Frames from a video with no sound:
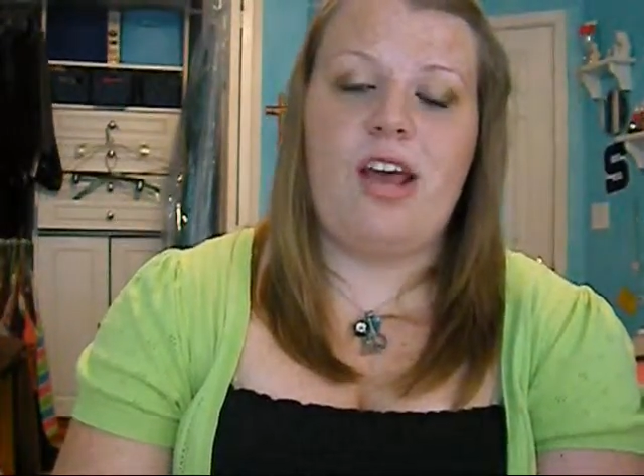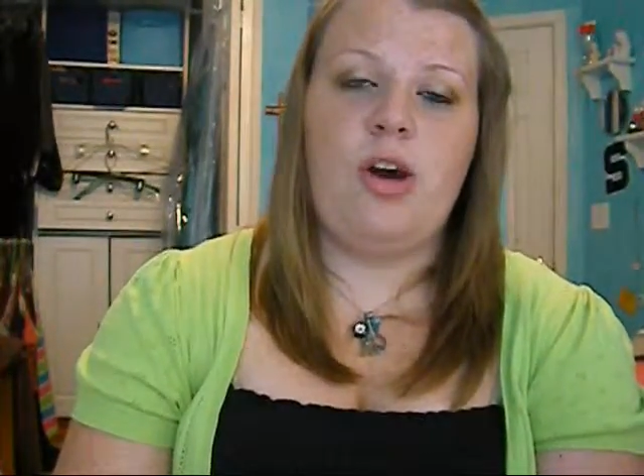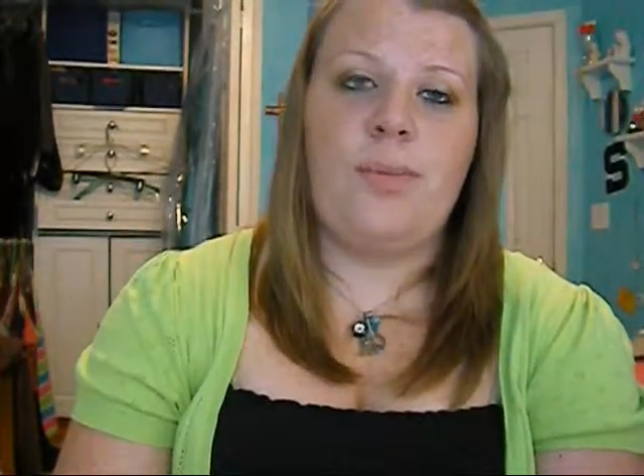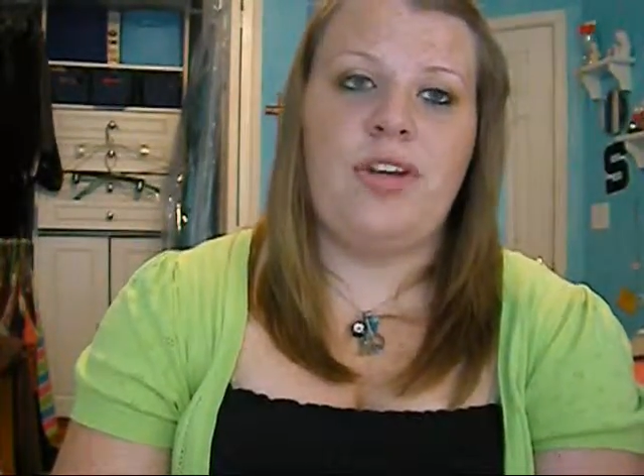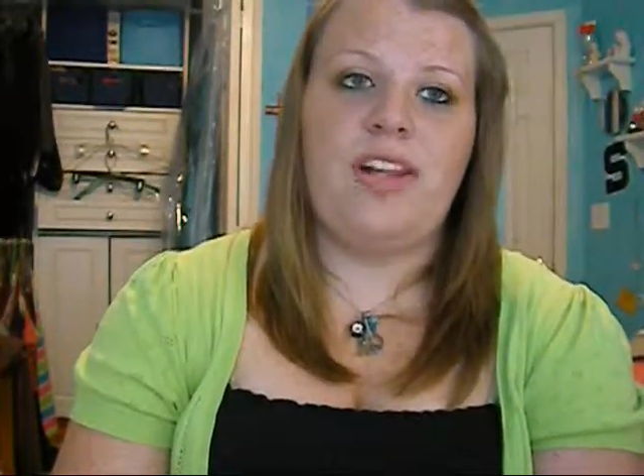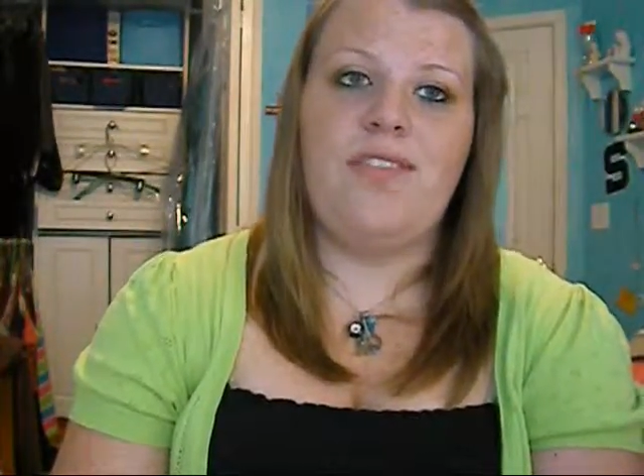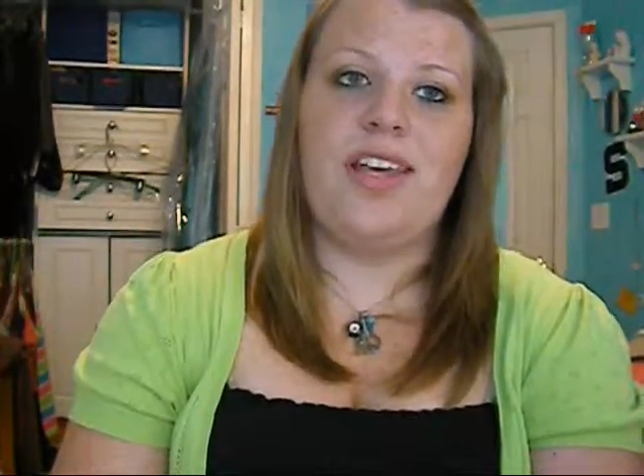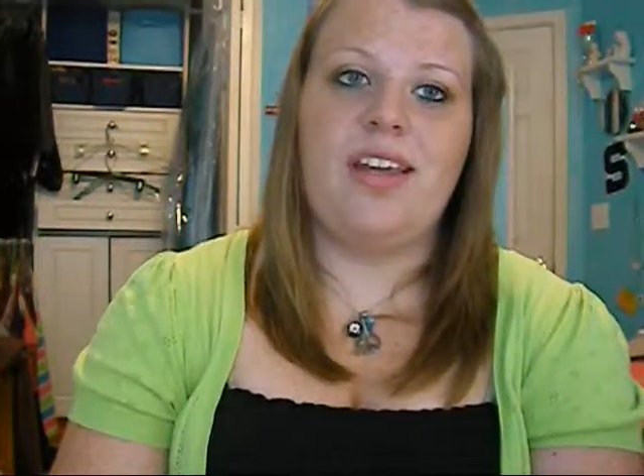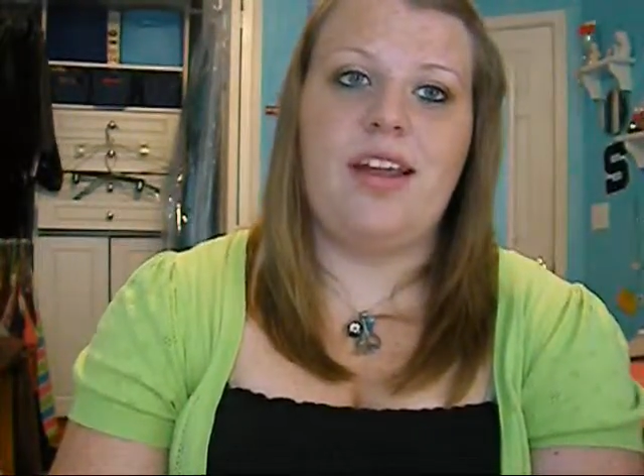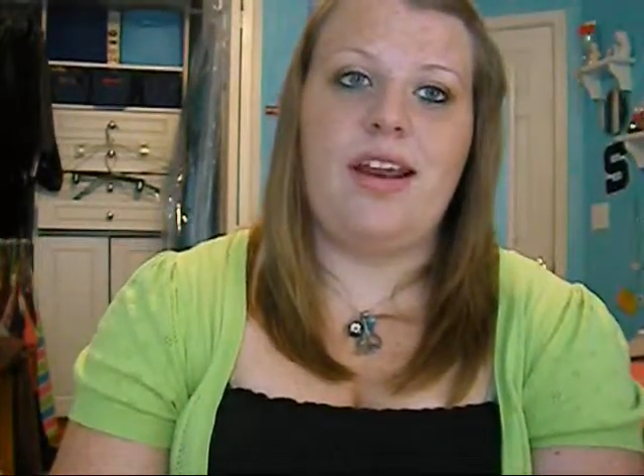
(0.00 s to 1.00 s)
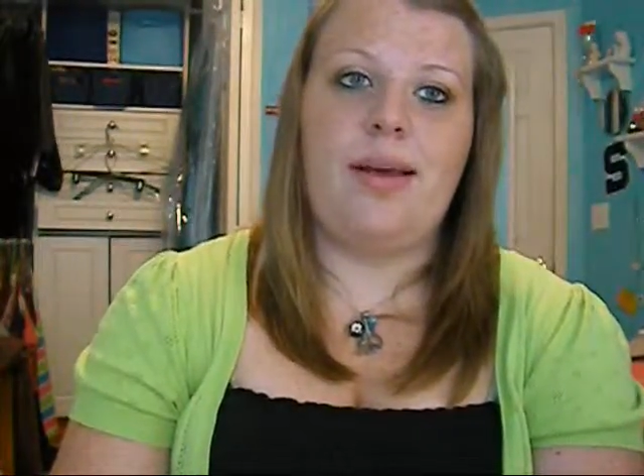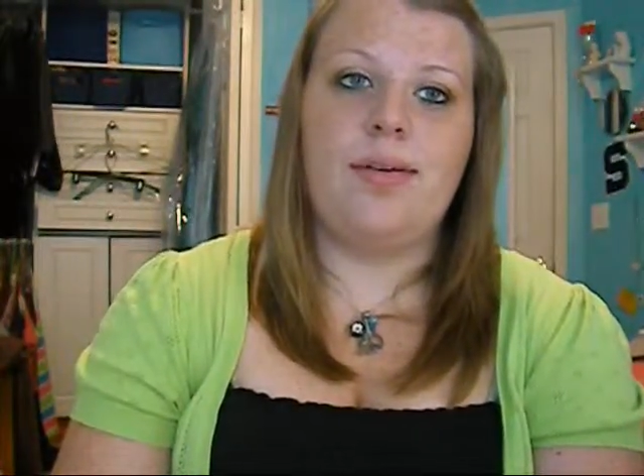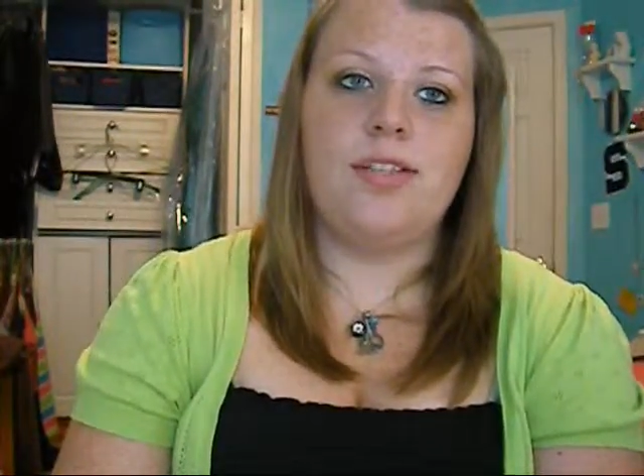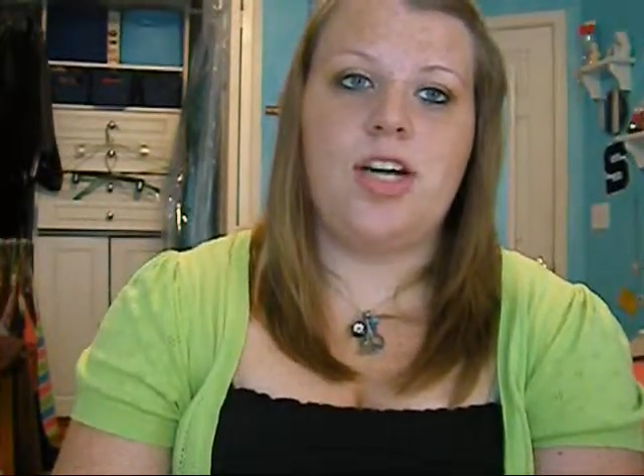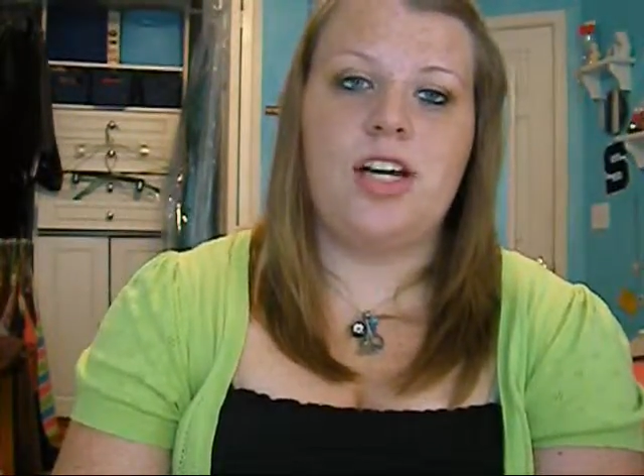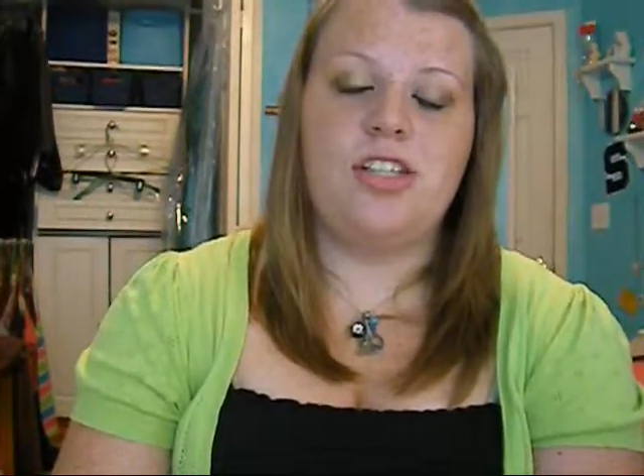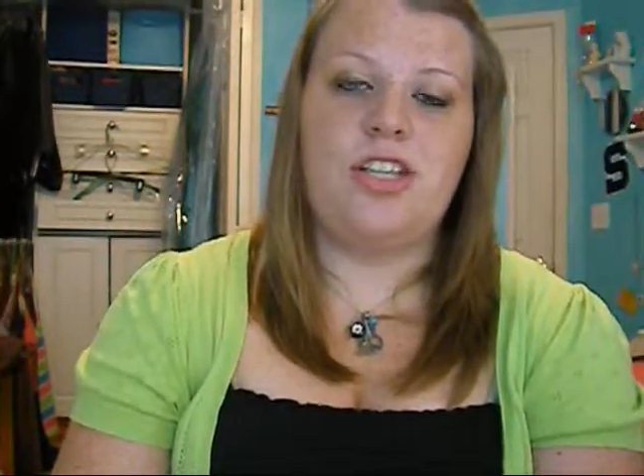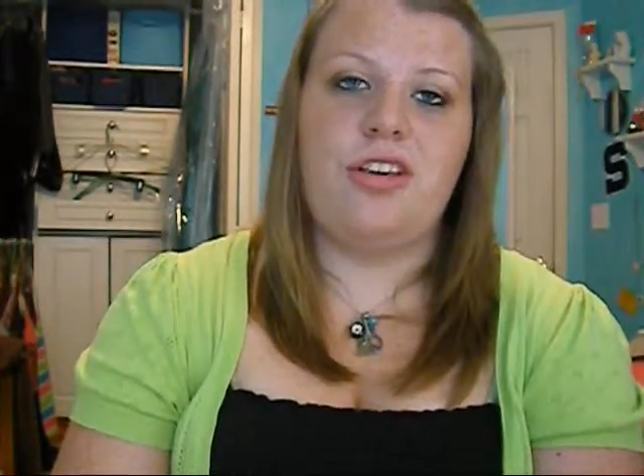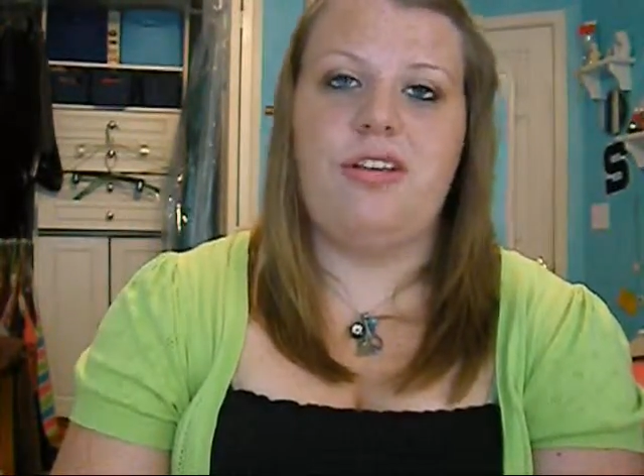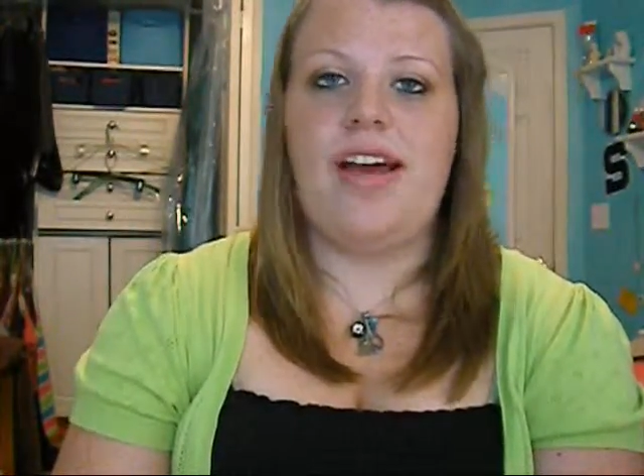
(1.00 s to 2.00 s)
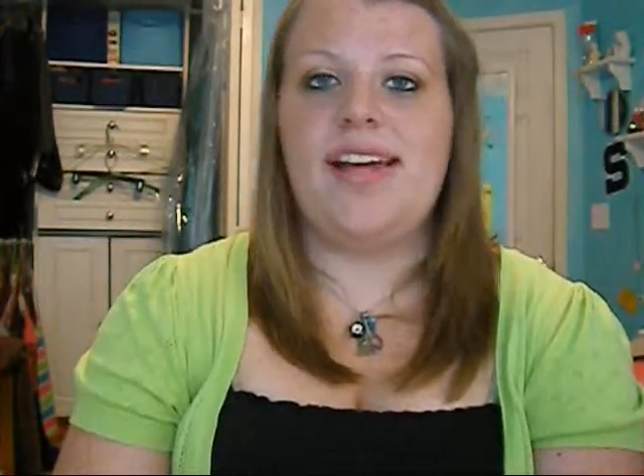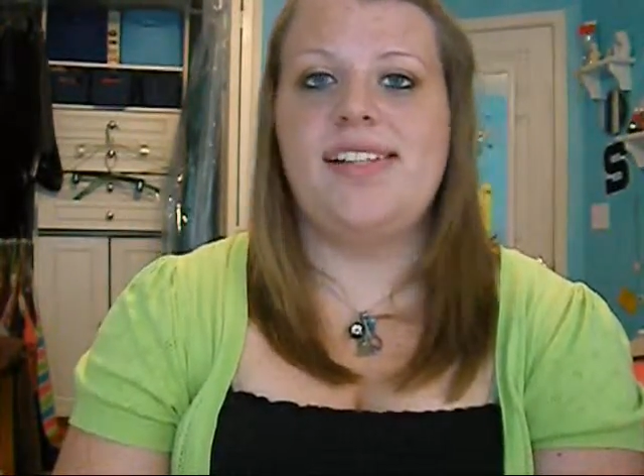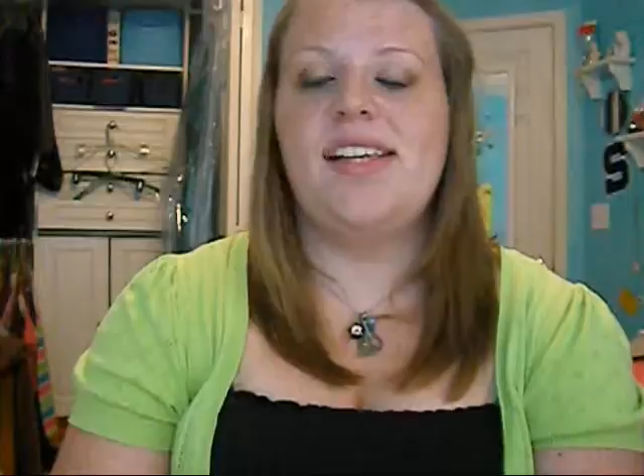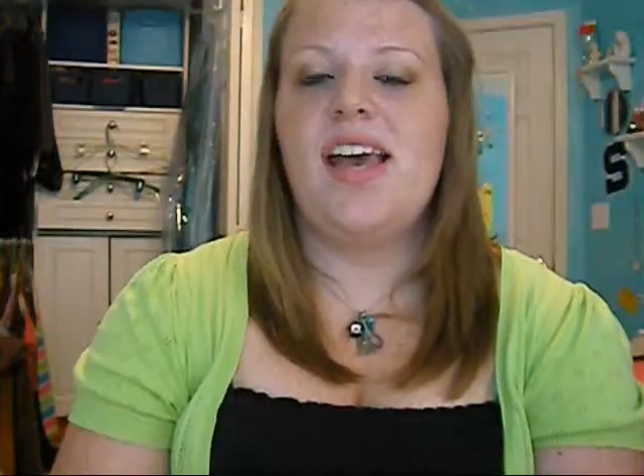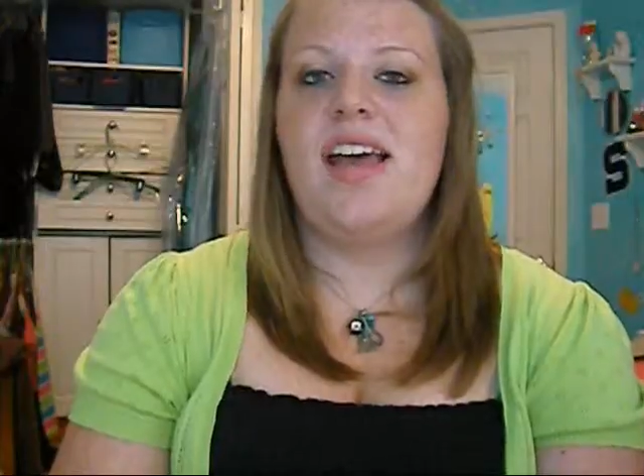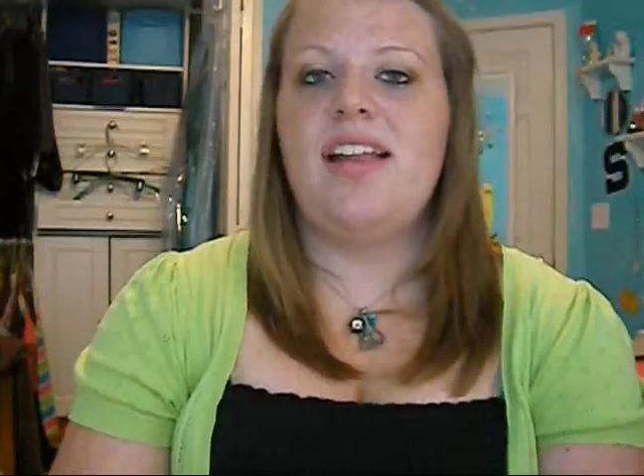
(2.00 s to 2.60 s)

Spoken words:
I hope you're loving it, and I will talk to you guys